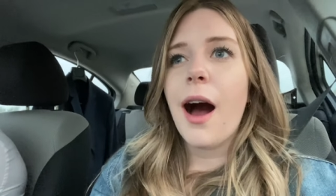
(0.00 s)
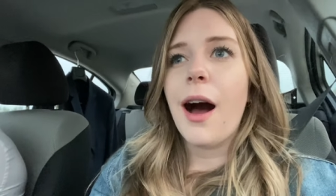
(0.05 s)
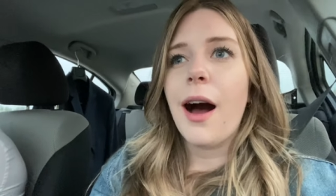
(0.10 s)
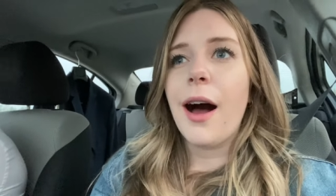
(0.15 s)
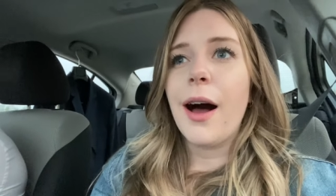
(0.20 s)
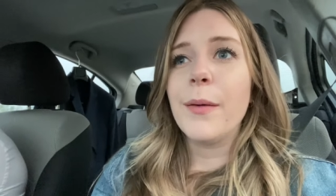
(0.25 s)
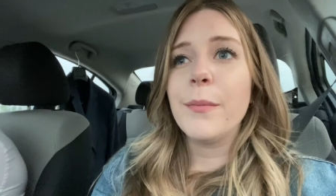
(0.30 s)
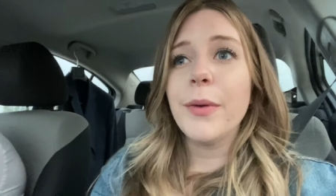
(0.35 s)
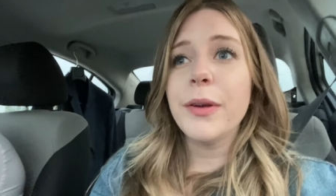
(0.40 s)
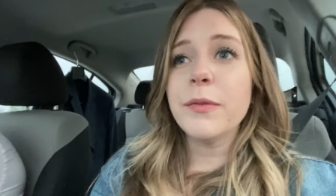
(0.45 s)

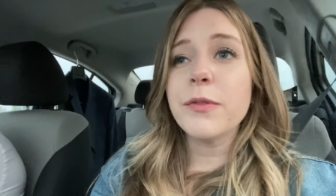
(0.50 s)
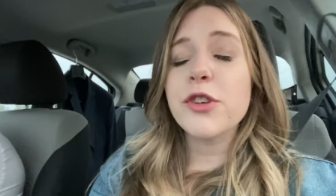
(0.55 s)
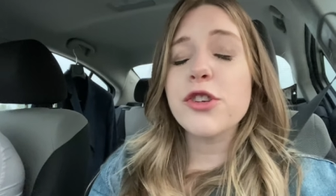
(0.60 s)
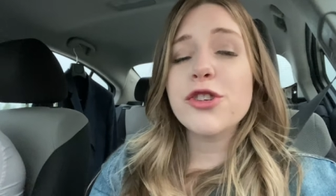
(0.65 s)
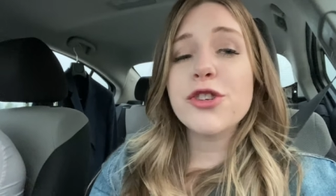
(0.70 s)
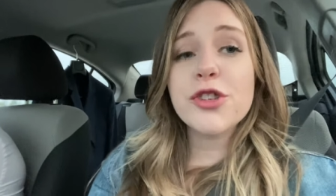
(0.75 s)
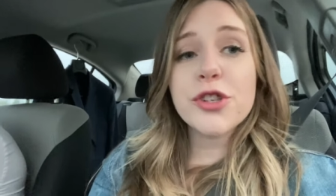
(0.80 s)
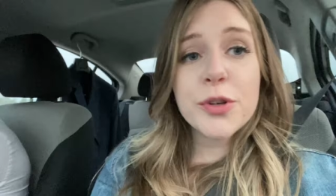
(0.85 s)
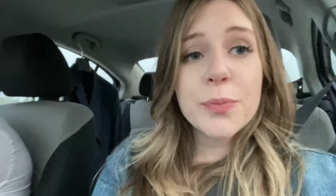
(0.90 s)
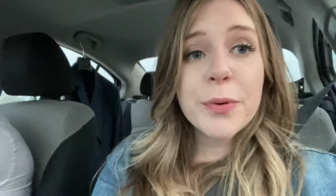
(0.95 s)
Um, it was
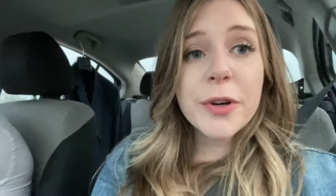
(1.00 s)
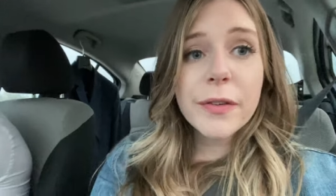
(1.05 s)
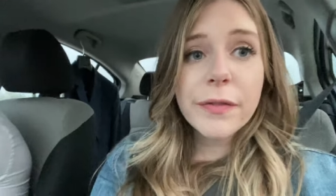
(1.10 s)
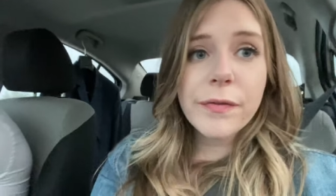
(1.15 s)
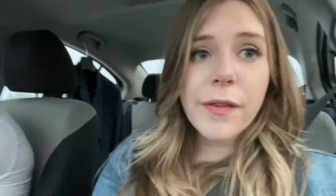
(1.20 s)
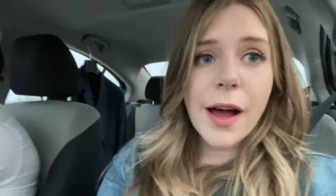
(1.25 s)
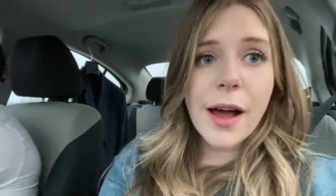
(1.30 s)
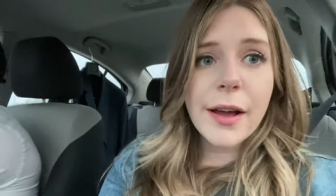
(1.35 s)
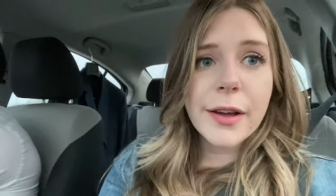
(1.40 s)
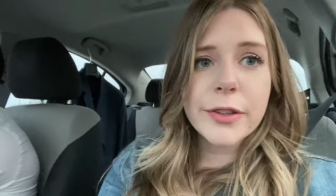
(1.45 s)
super
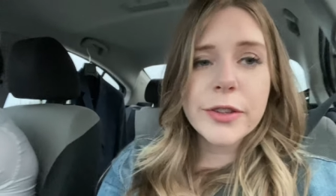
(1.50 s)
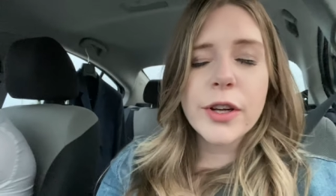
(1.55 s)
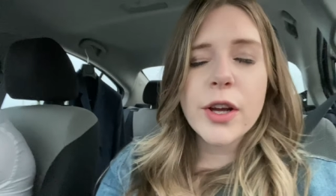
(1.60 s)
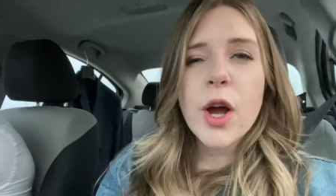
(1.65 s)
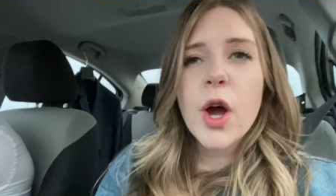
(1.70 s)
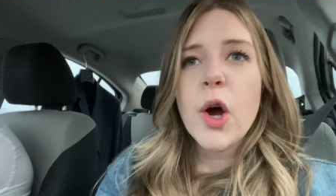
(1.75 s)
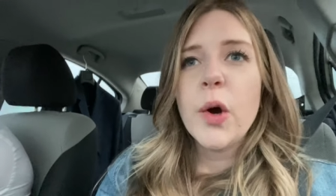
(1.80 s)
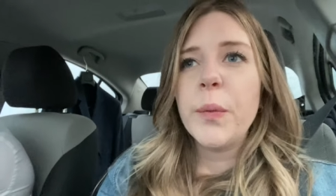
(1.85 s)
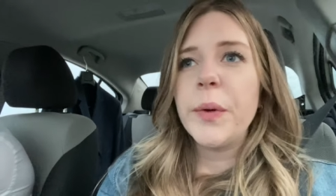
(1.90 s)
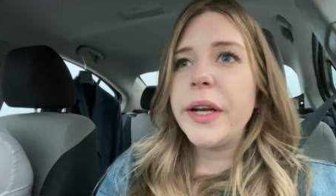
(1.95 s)

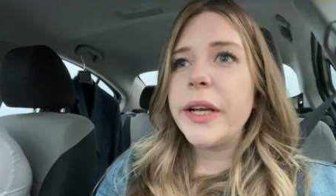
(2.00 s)
fun.